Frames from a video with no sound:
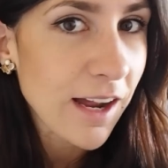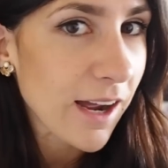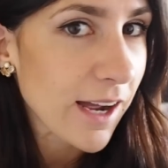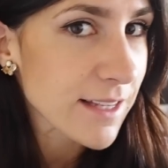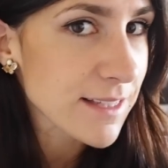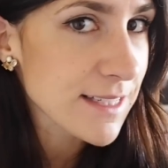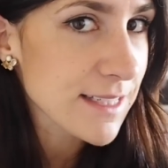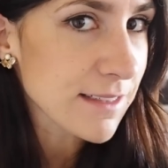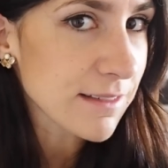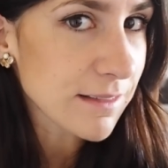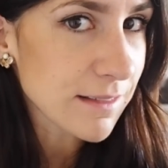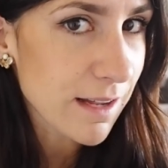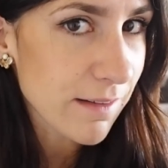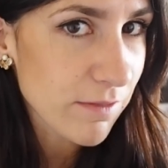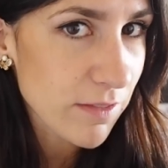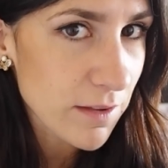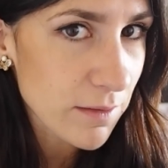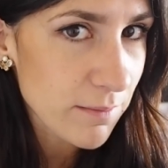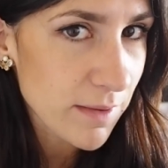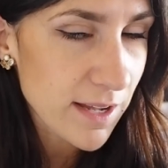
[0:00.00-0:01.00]
I still
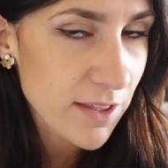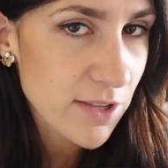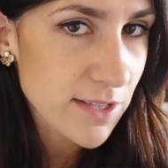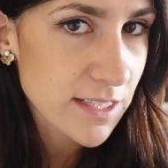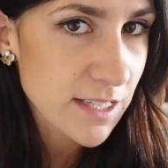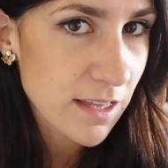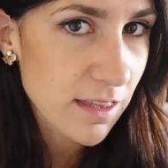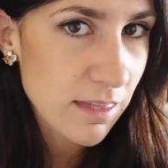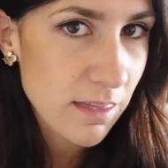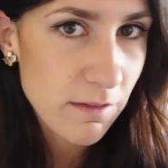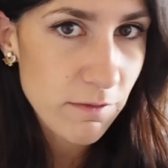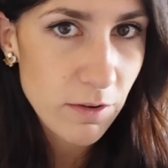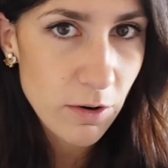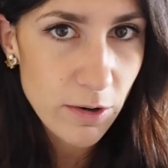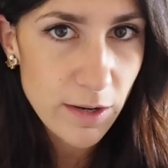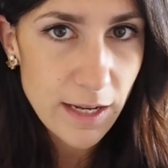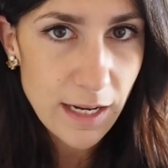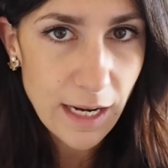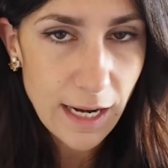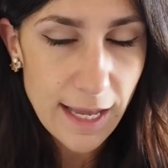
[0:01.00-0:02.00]
love them. I just think that they're
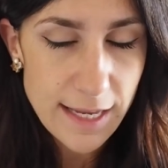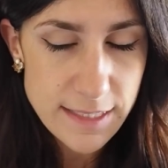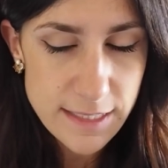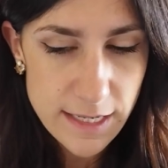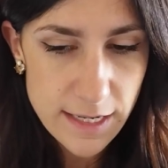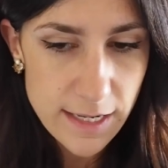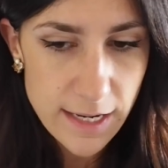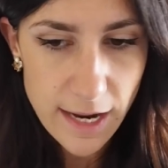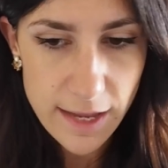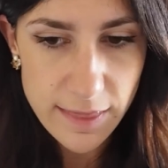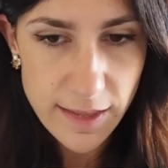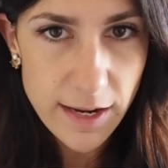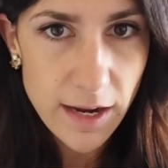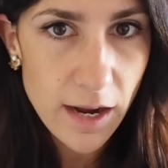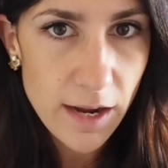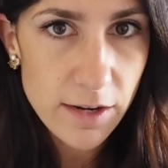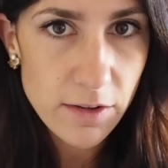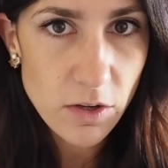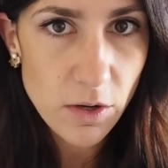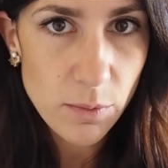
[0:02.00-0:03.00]
very classic and they
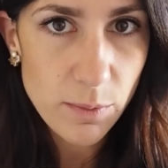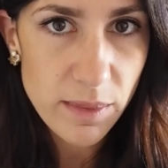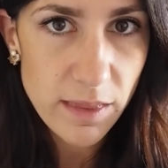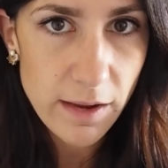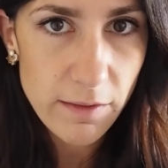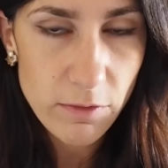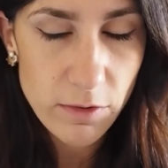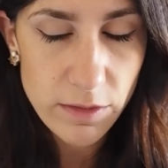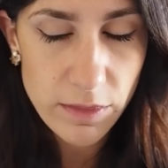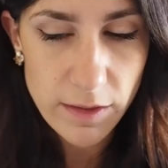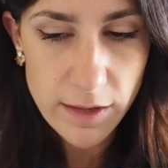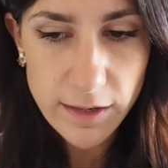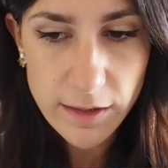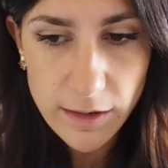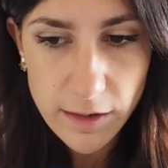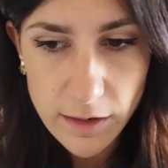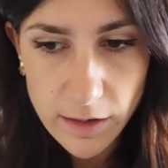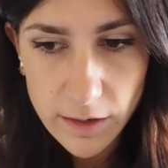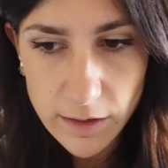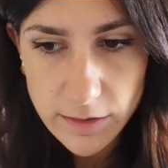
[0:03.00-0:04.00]
kind of go with
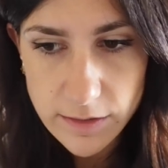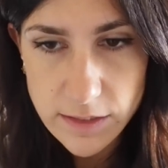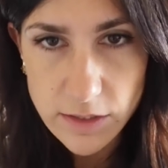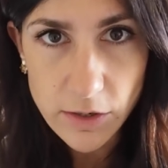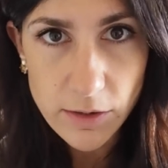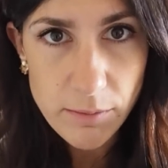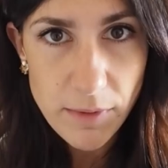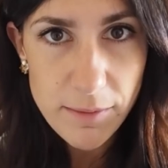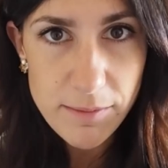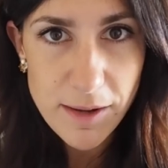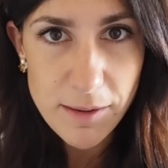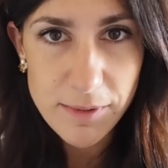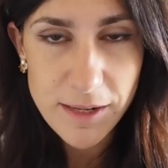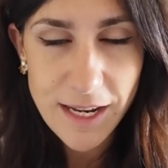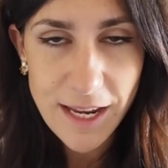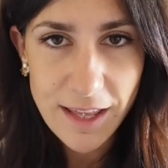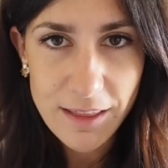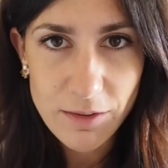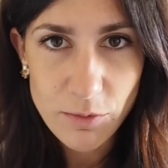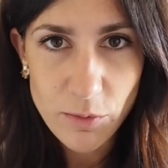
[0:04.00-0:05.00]
everything. So you might be able
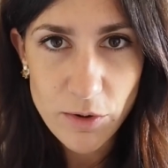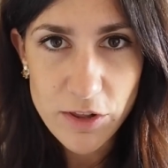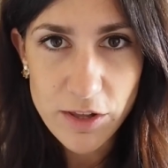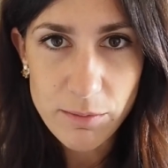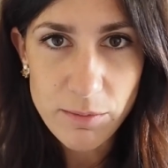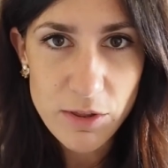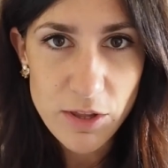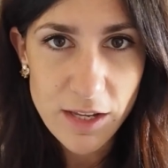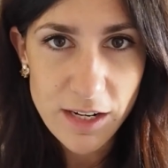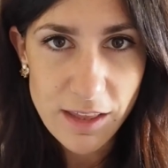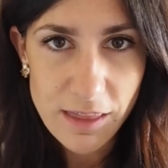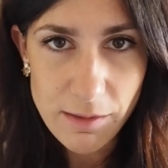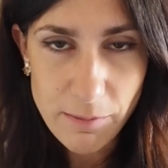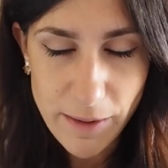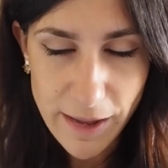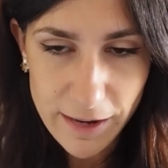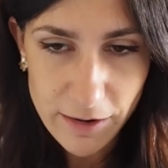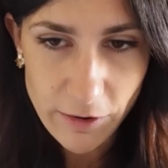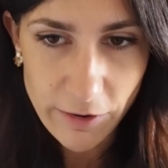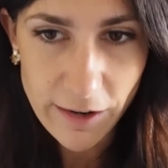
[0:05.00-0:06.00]
to hear the washing machine in the
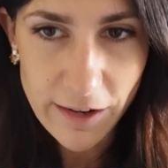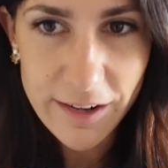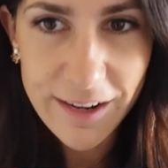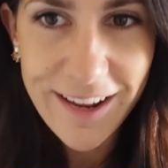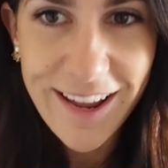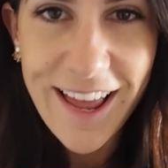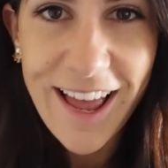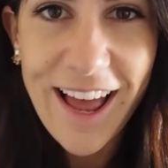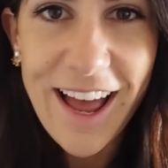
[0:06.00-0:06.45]
background.